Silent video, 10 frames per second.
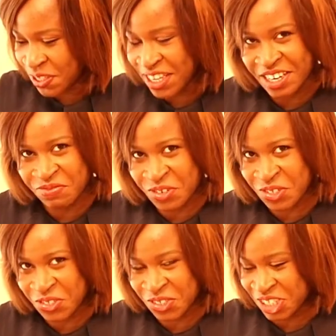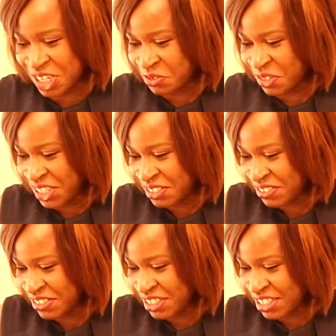the kid version, shall we?
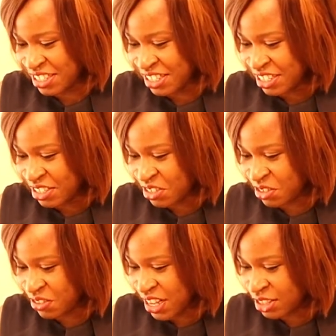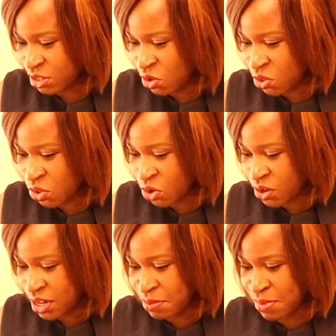So that's all
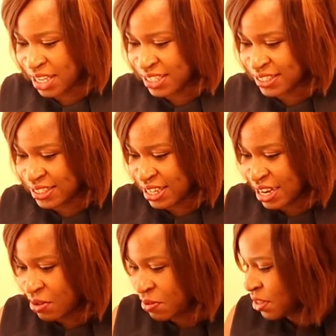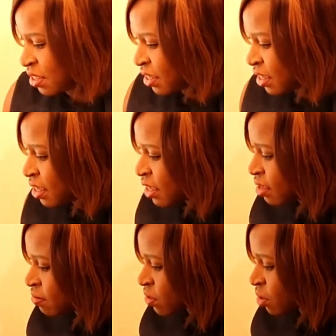thoroughly mixed now.
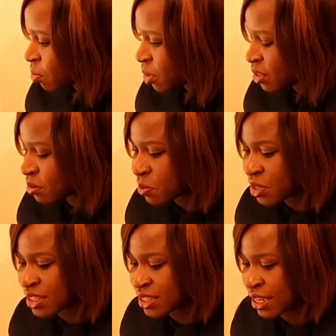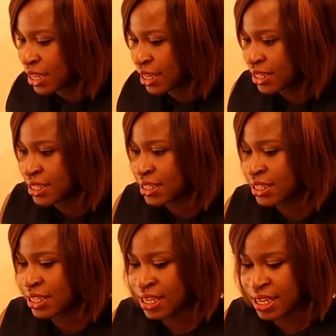I'm just going to put this one aside,
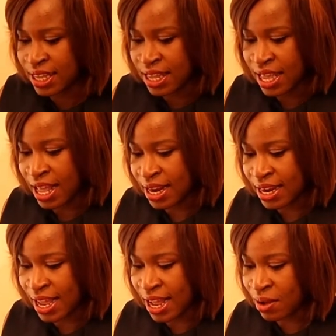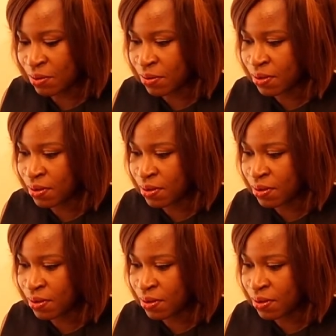and now